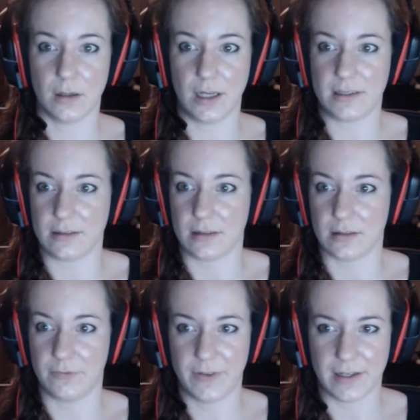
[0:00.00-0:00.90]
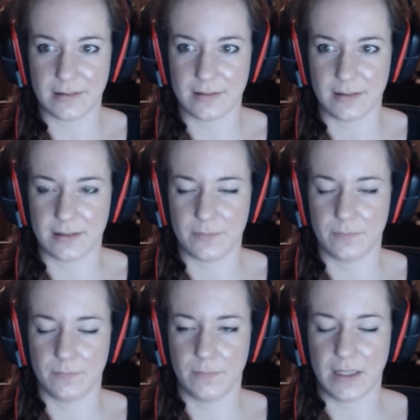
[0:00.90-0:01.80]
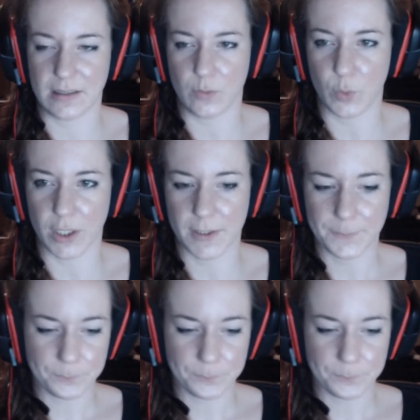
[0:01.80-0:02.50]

it just doesn't fit us. It doesn't work.